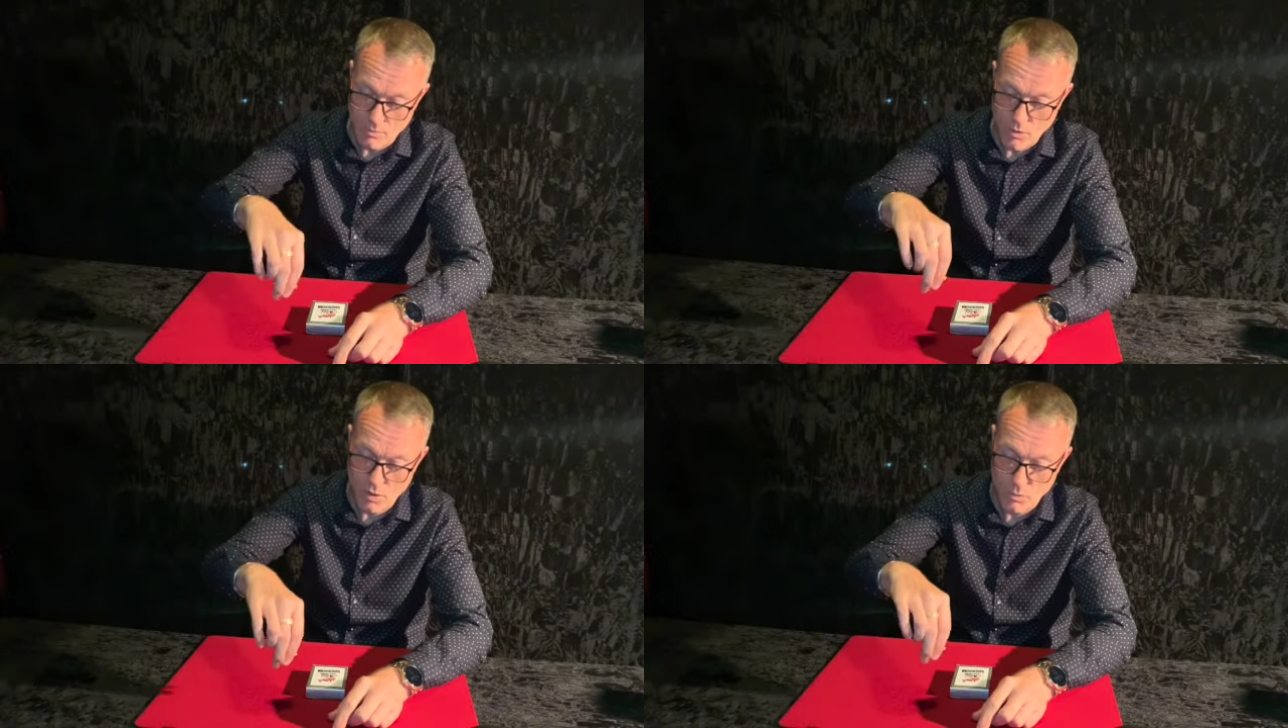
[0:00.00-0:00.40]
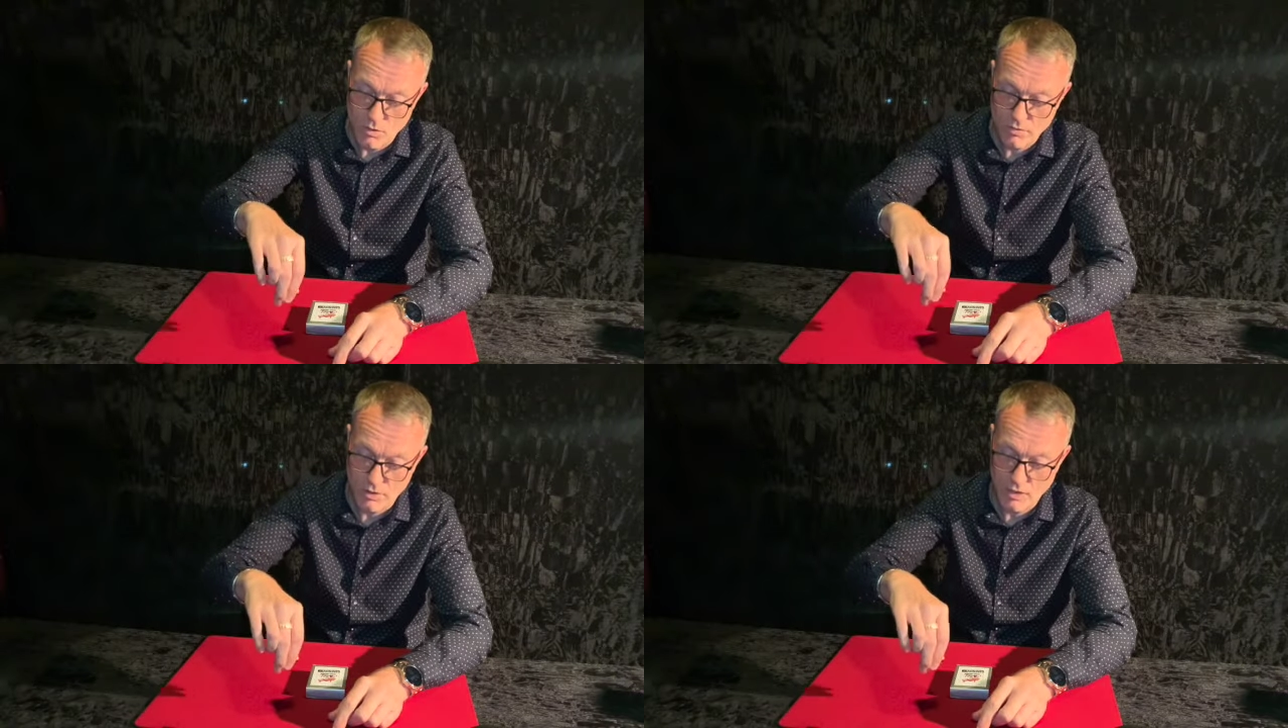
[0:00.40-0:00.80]
the ball
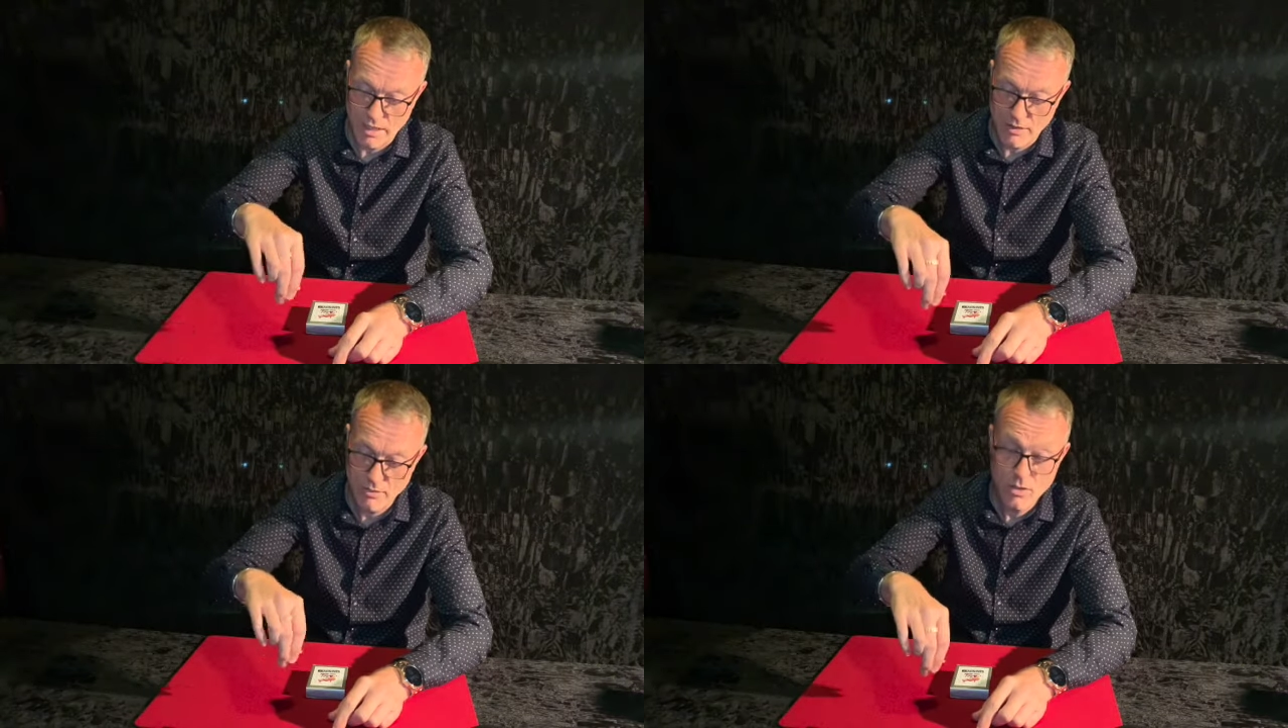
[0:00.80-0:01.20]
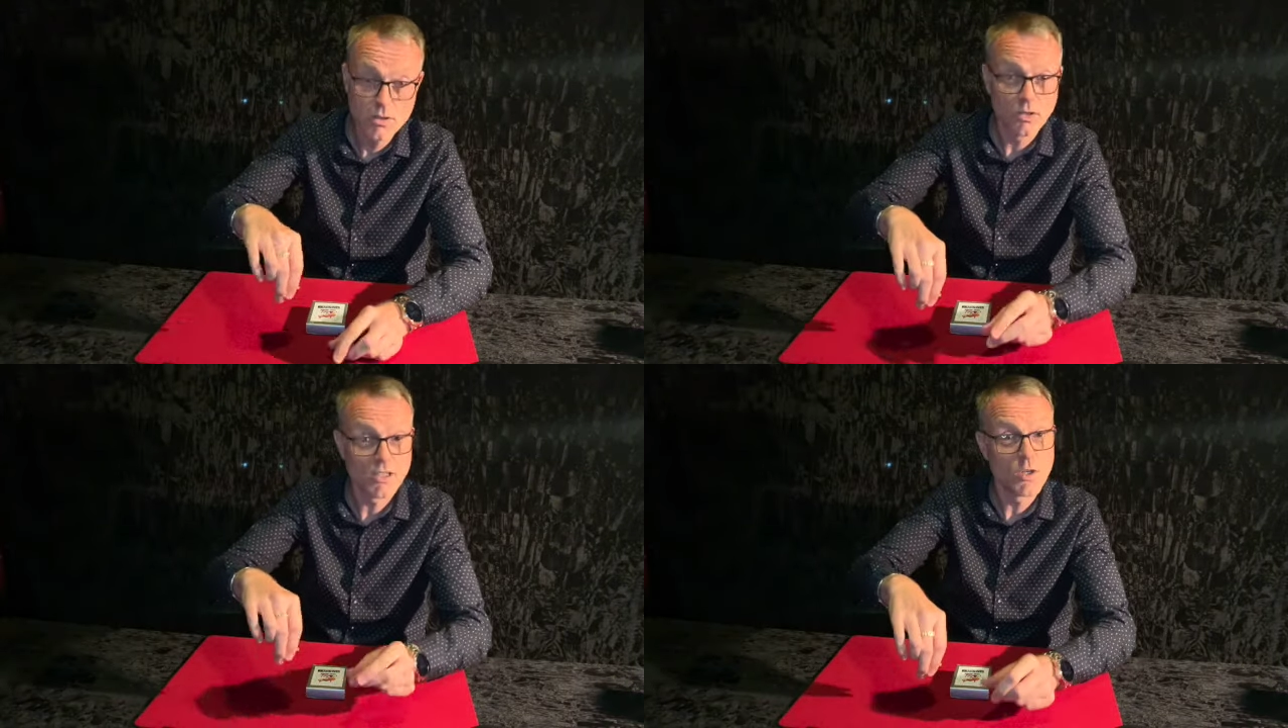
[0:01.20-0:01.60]
won't fall out
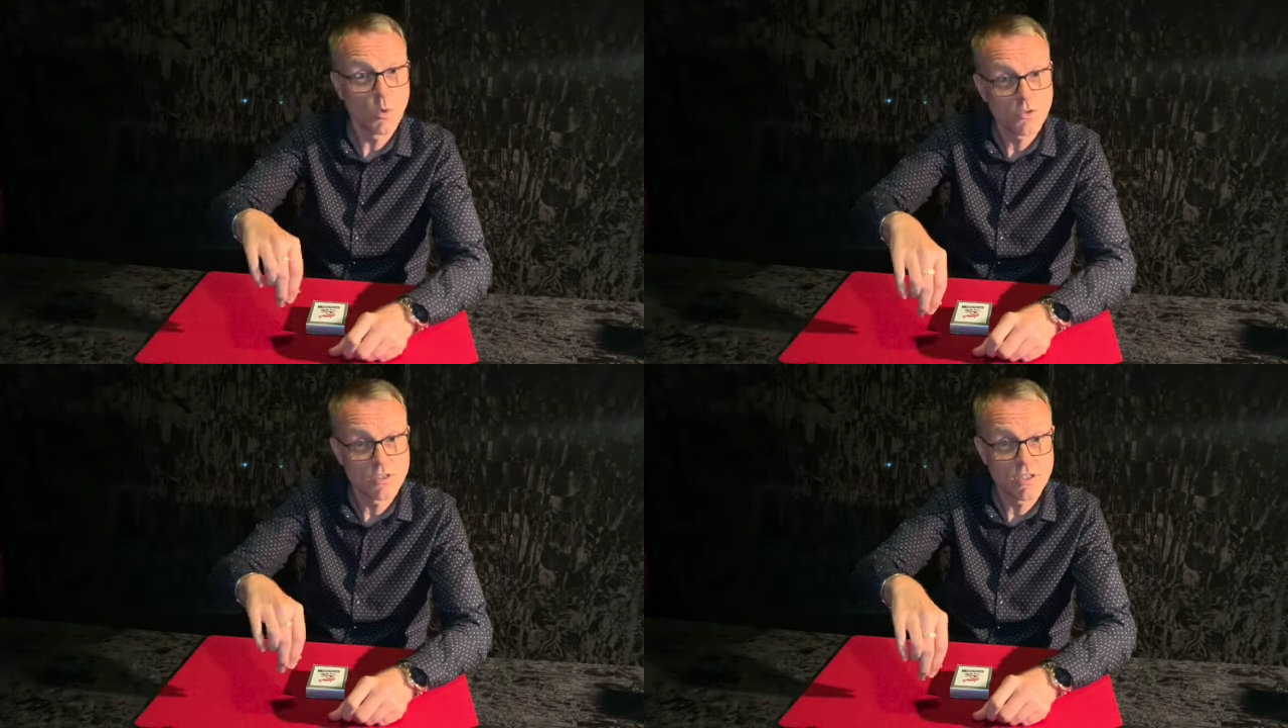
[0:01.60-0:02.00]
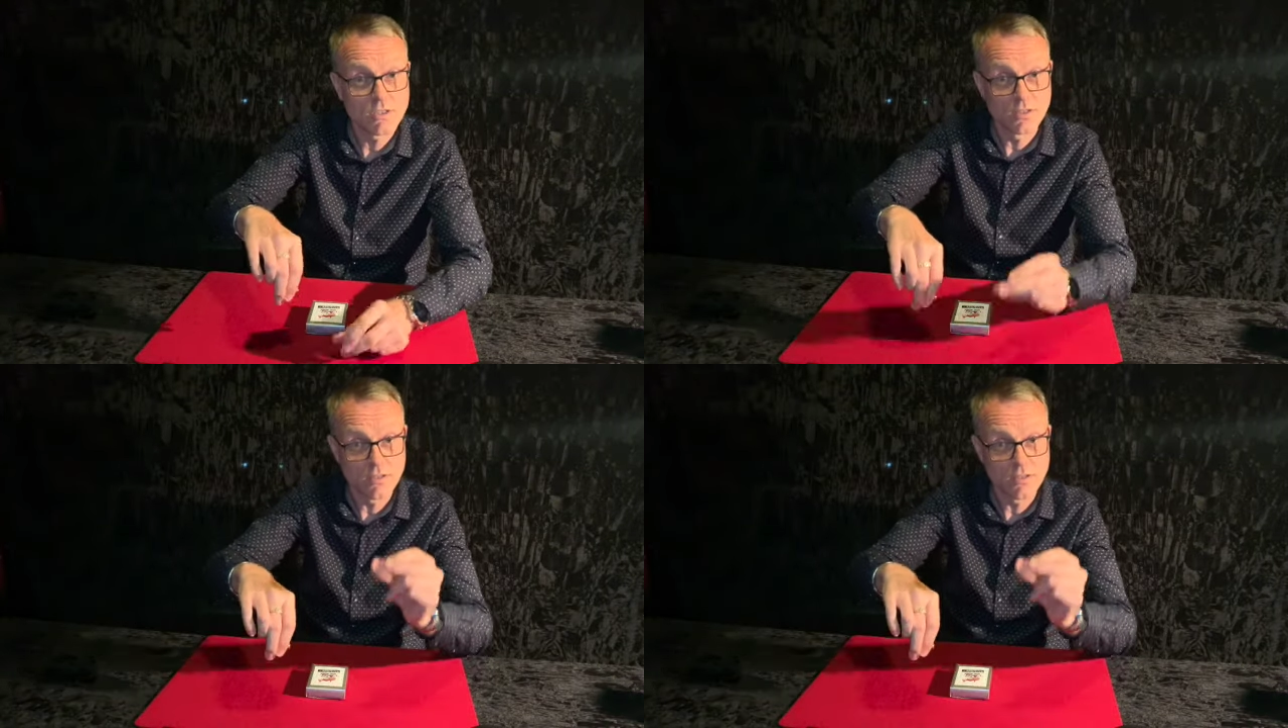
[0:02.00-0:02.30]
unless you want it to.